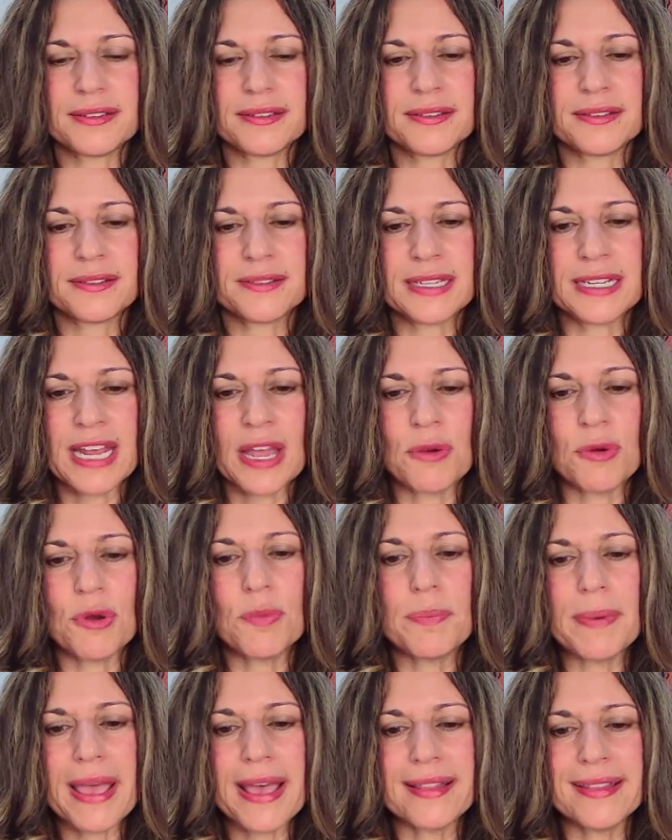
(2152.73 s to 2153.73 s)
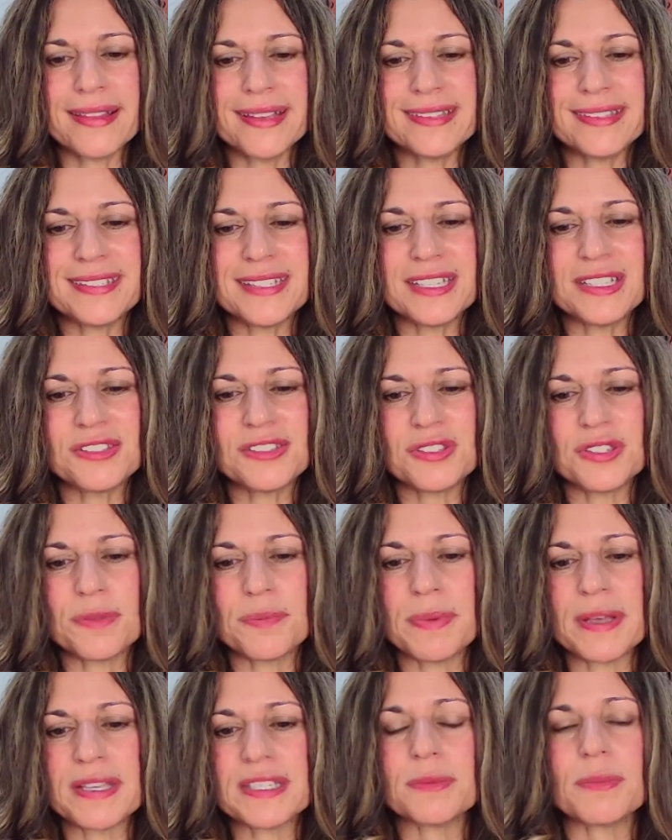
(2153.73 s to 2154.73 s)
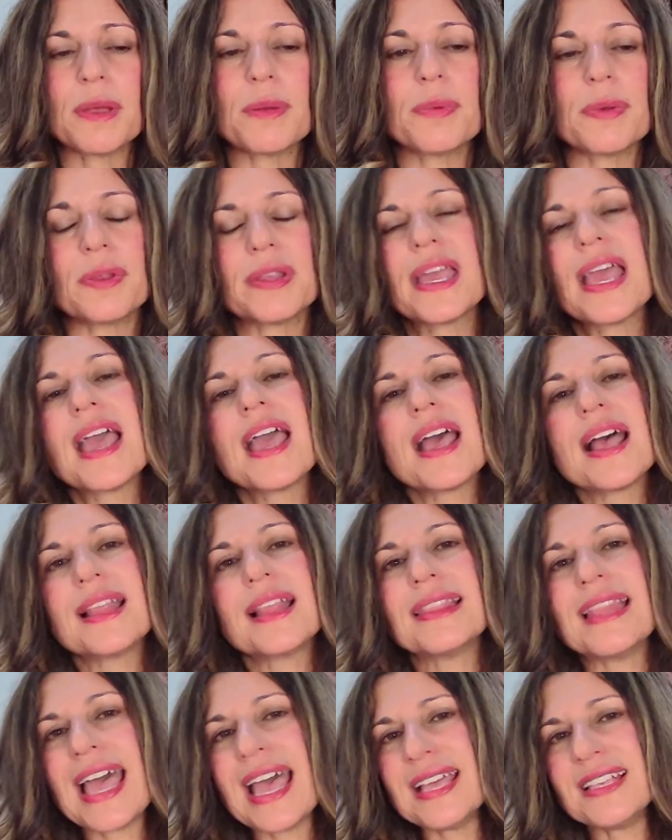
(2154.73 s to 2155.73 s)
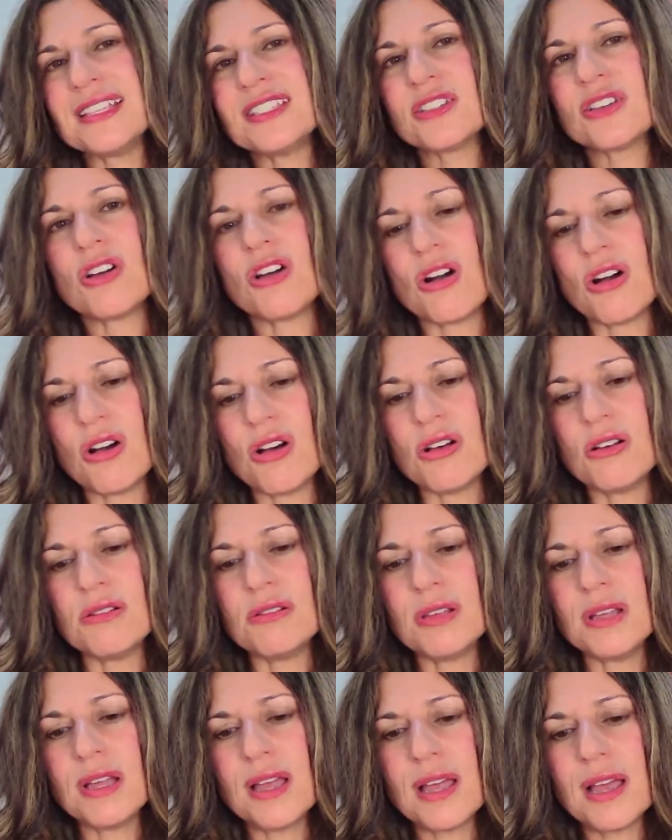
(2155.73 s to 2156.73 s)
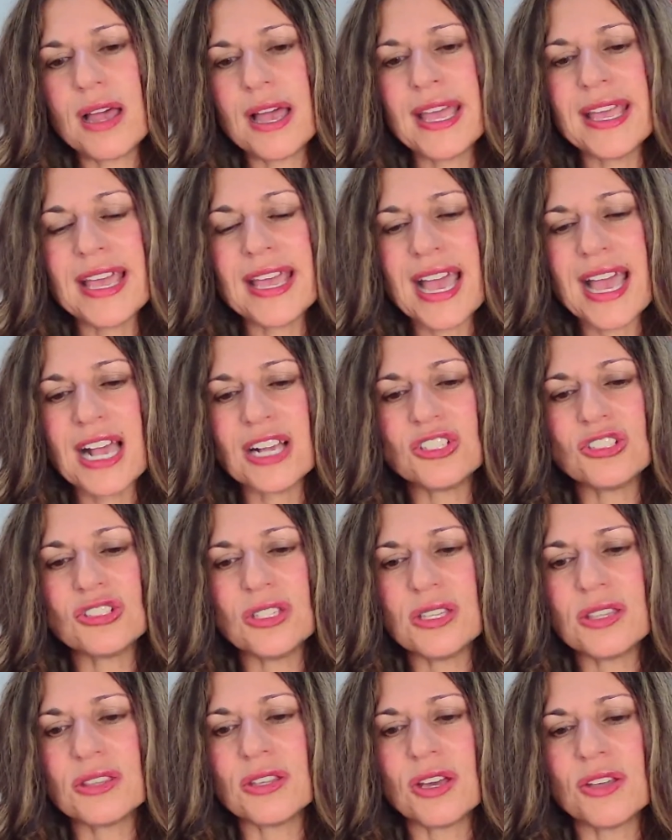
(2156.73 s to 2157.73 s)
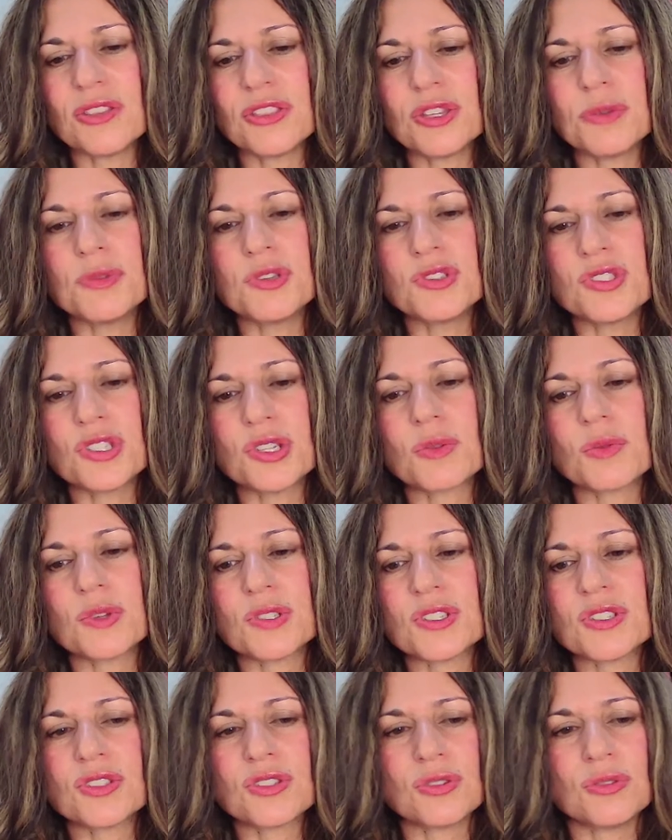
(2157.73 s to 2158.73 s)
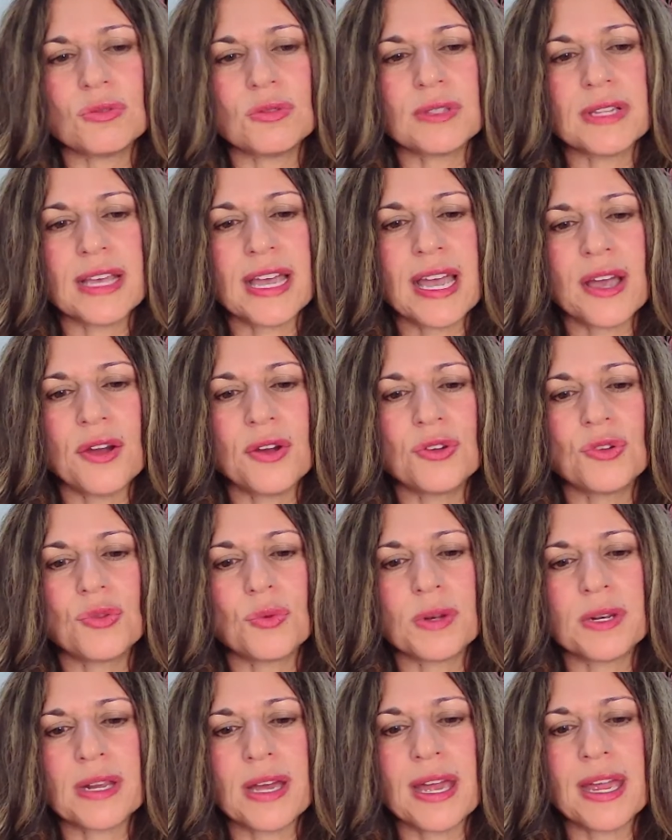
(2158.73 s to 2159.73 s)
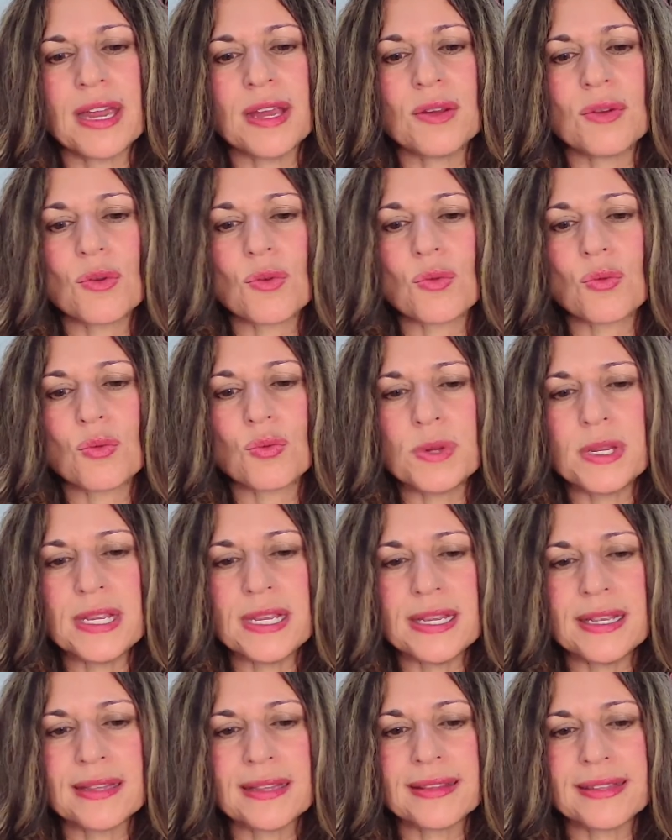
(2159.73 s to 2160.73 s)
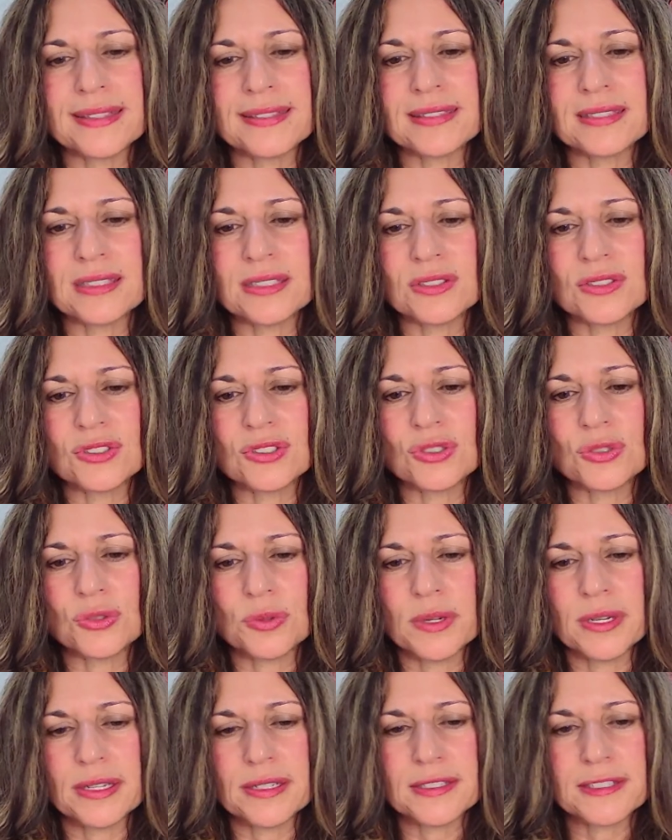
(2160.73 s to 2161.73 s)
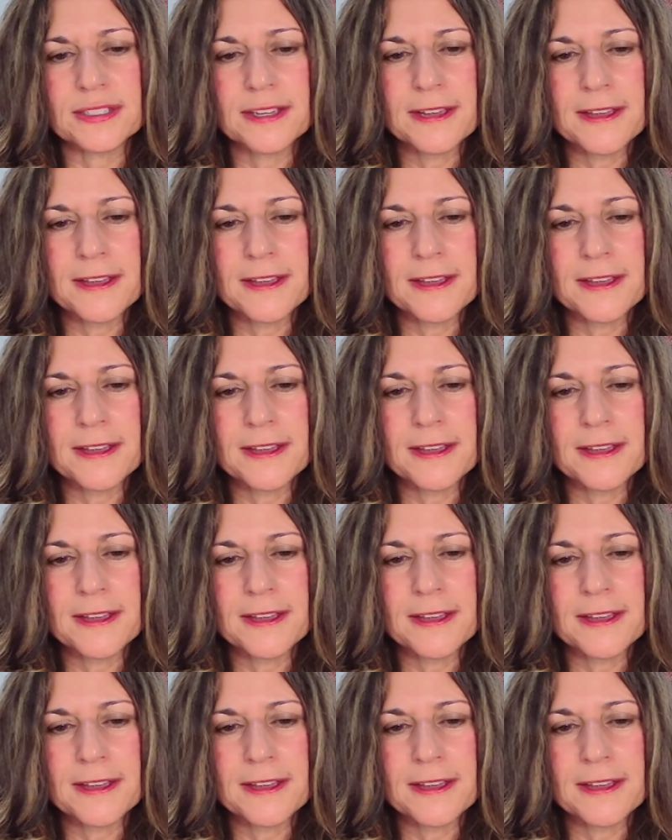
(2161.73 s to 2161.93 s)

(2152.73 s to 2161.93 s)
And I will balance it to the best of my ability. Last call, I actually thought the music was too loud when I re-listened to it.